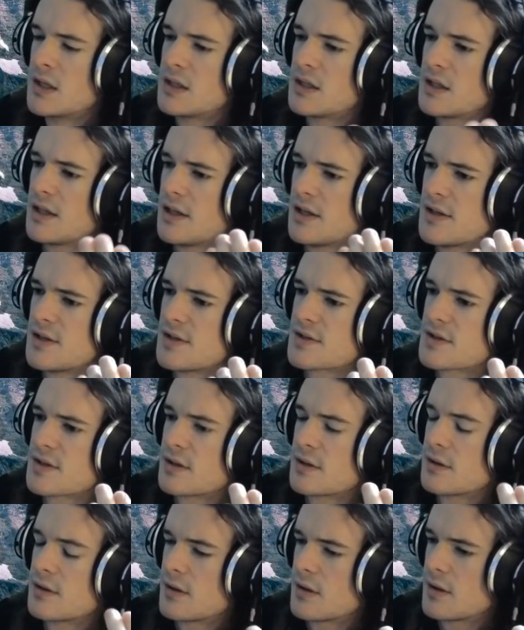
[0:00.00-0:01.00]
is
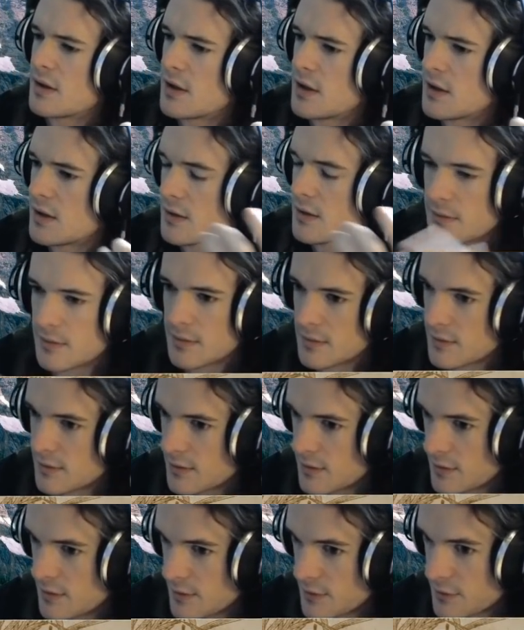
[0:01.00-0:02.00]

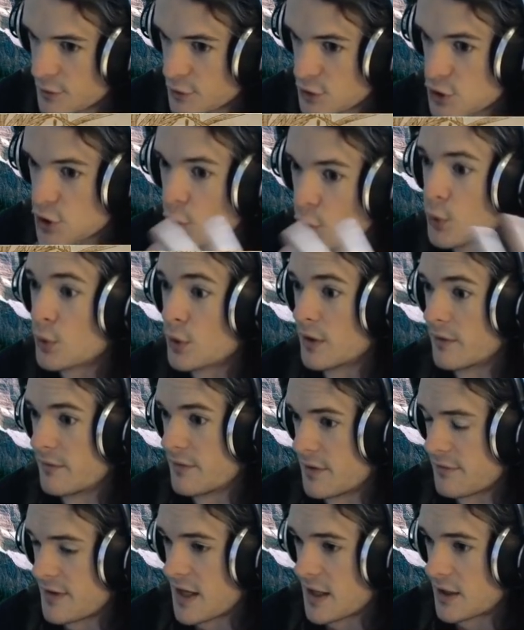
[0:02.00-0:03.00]
the total of
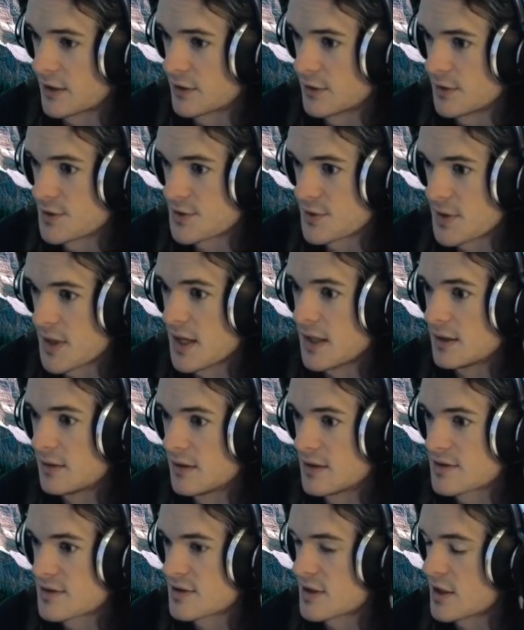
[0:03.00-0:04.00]
the factors, right?
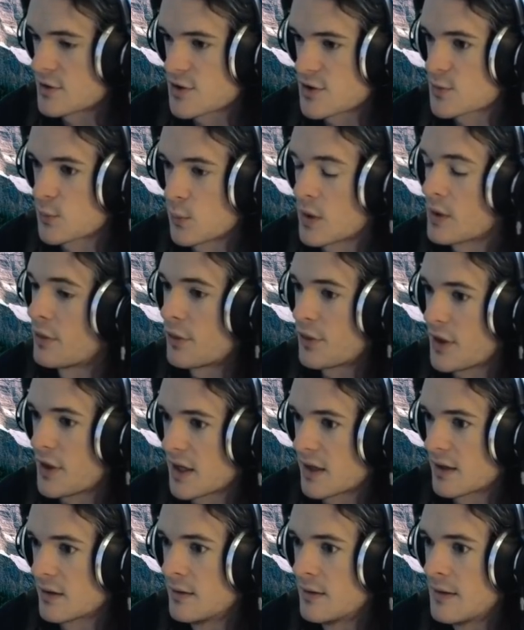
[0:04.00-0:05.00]
It's not just one
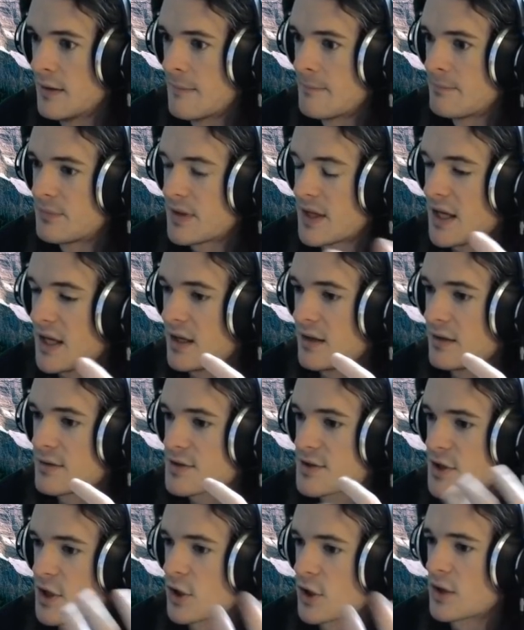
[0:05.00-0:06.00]
thing. And
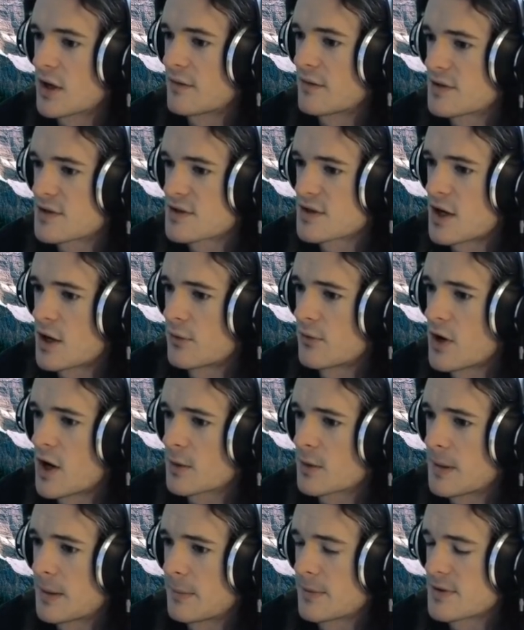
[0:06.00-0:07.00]
StarCraft is not
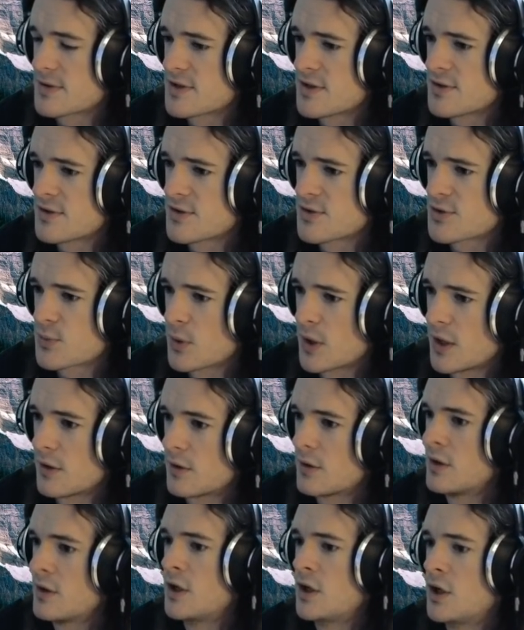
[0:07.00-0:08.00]
rock, paper, scissors,
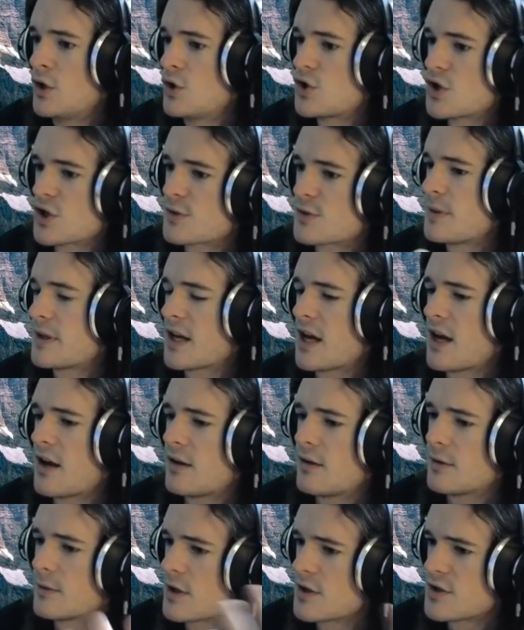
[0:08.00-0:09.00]
where just
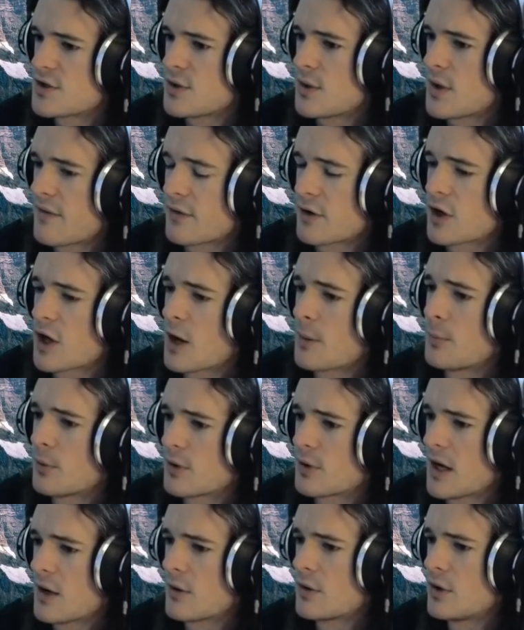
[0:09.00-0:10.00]
because you have a couple
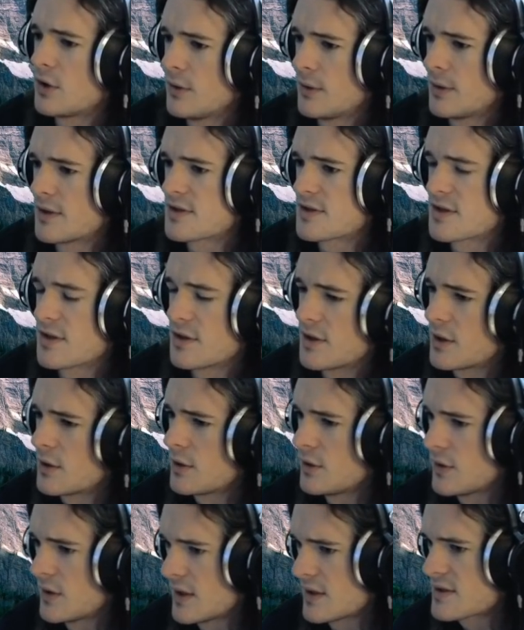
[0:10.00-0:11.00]
counter units to their
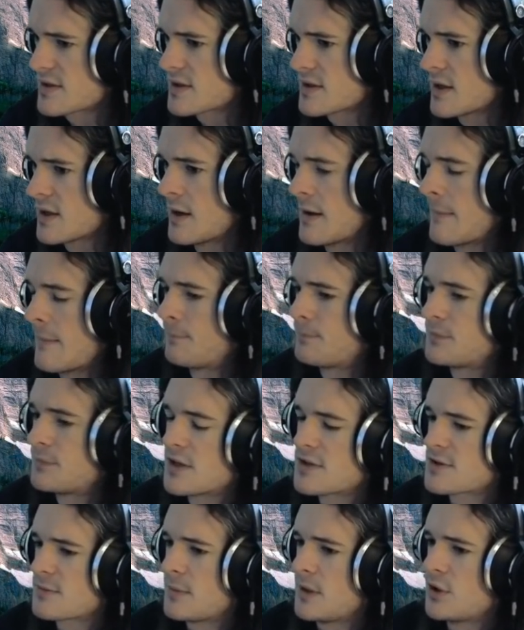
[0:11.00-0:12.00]
units
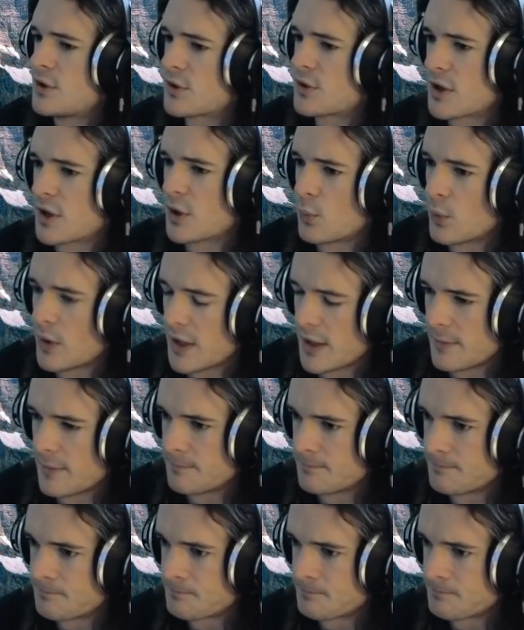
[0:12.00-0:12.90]
doesn't mean you're going to win.